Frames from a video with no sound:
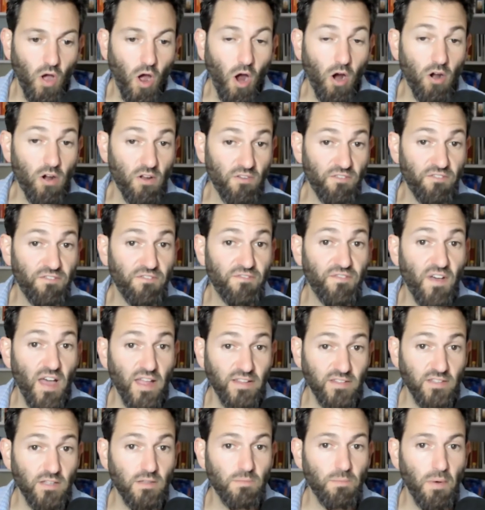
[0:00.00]
are
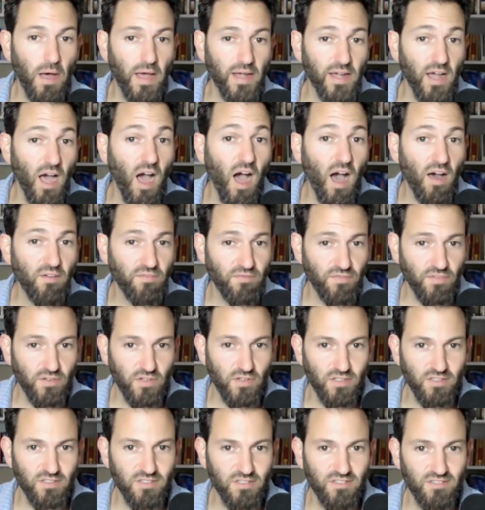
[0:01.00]
offended by
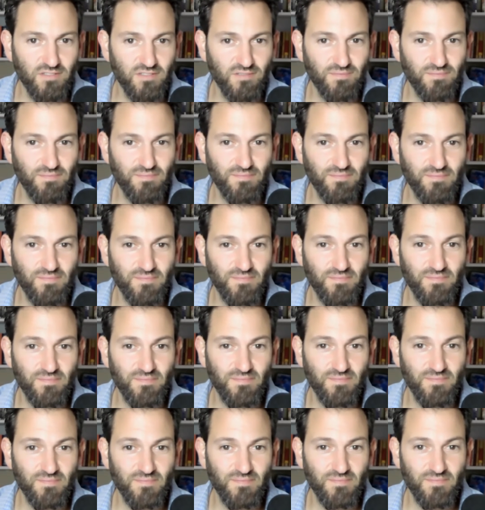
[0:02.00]
confidence.
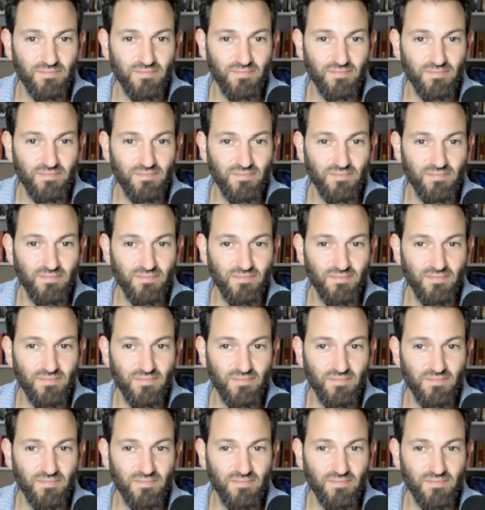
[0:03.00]
Right.